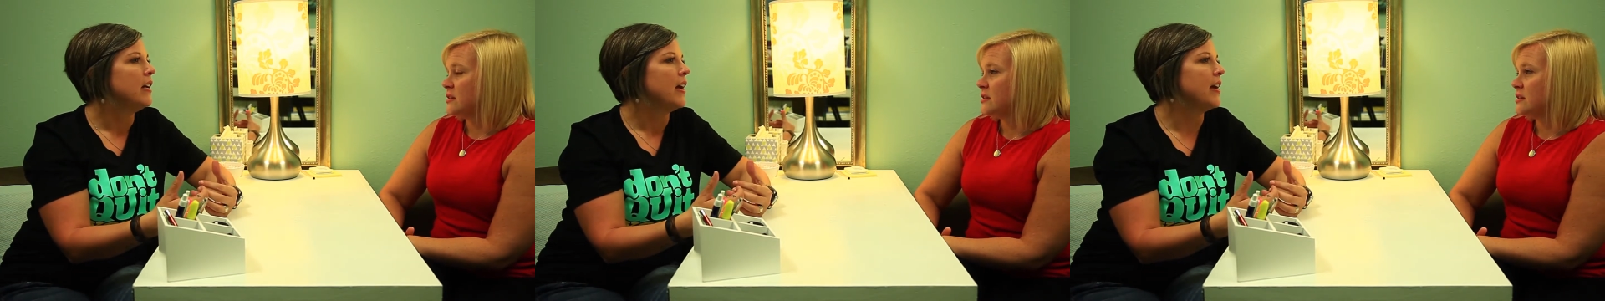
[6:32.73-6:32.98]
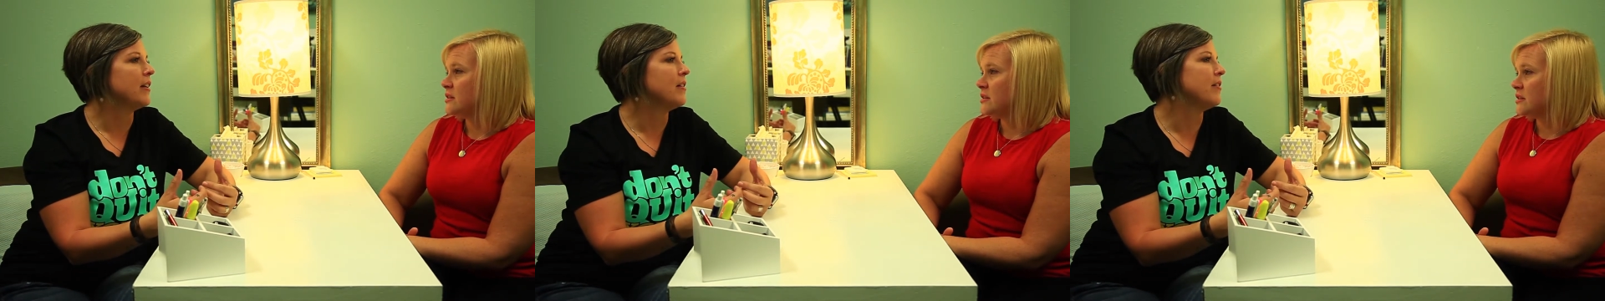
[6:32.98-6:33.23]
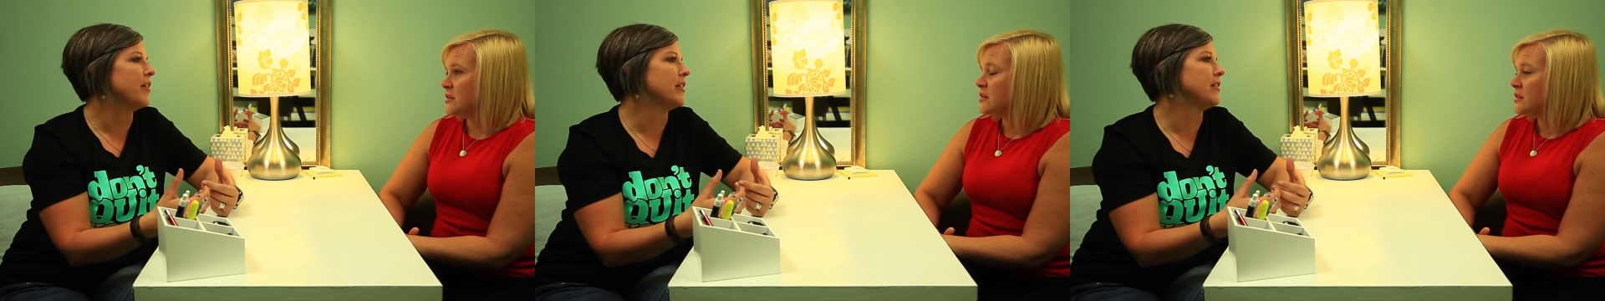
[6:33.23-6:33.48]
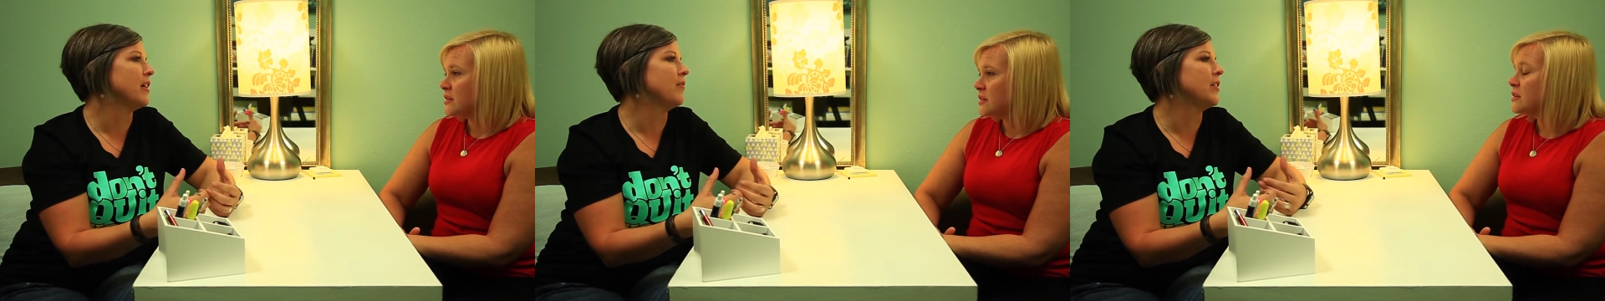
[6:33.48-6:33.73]
Speaker 1: and all that
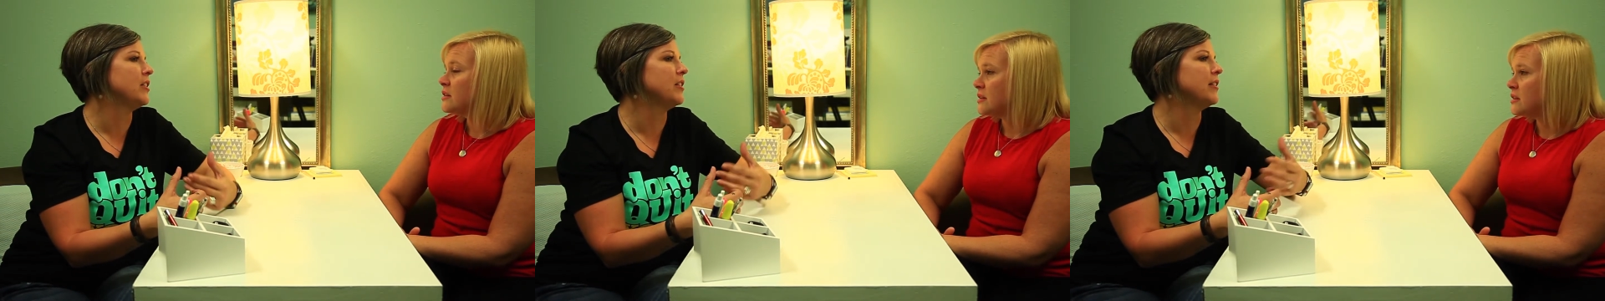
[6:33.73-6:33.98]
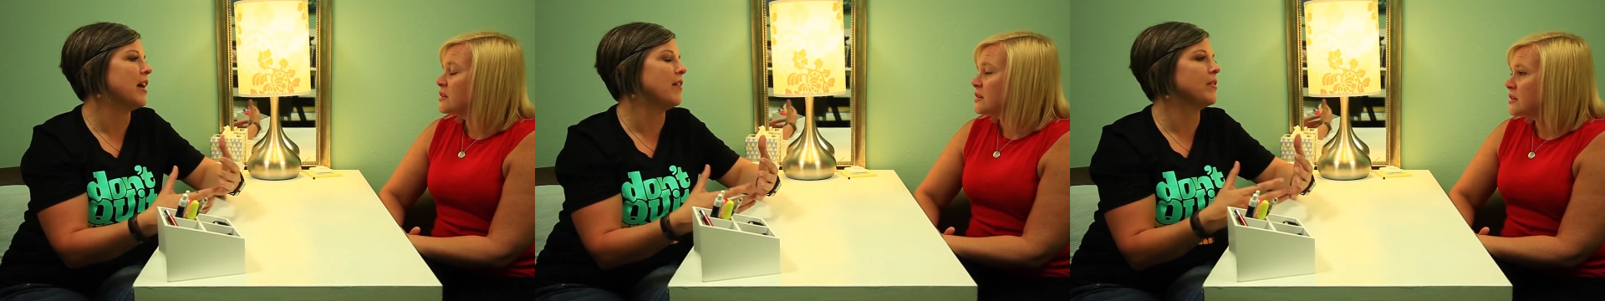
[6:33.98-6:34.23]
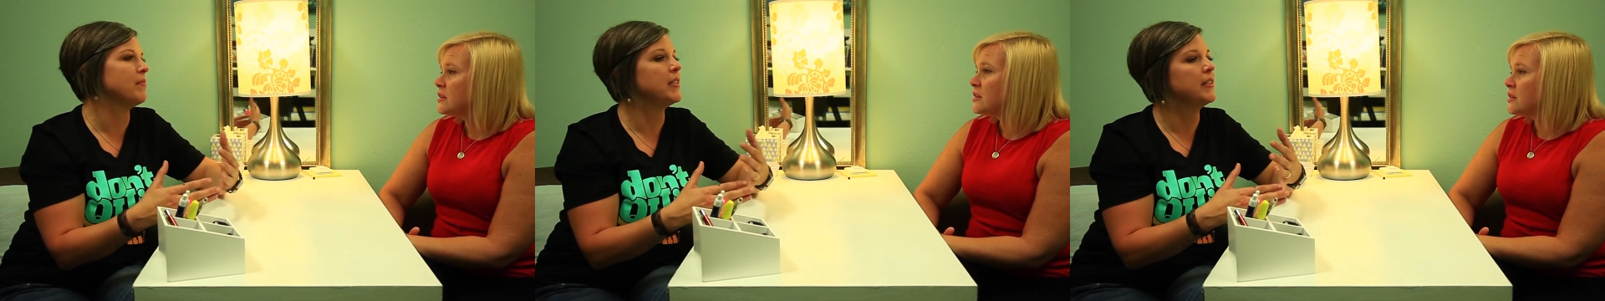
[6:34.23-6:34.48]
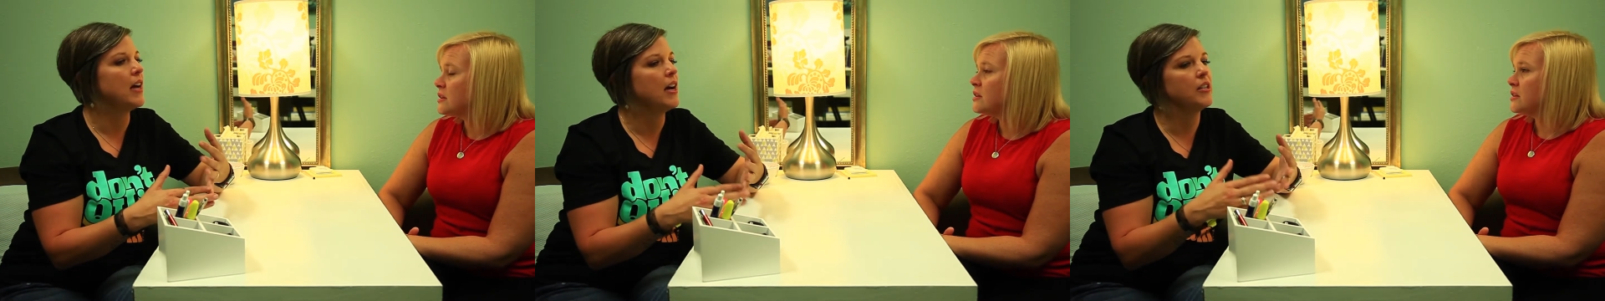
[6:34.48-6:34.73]
stuff and just having
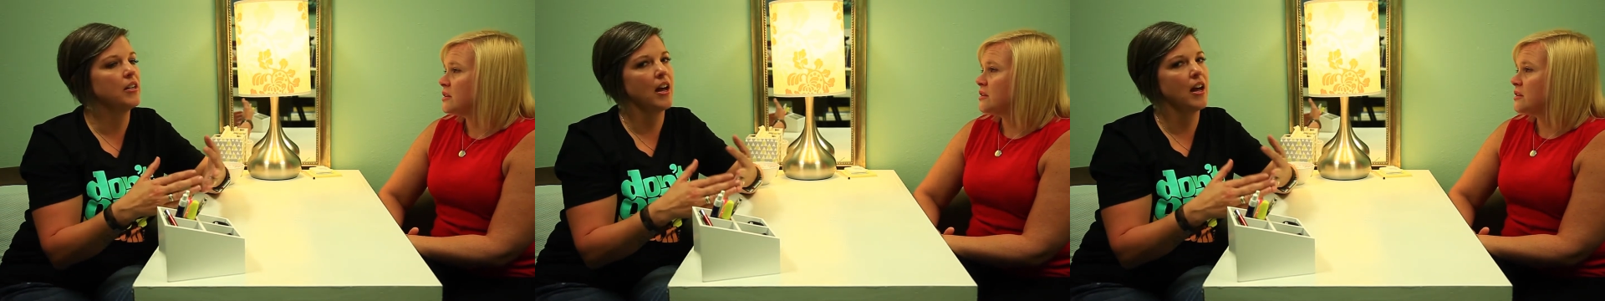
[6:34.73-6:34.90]
massage and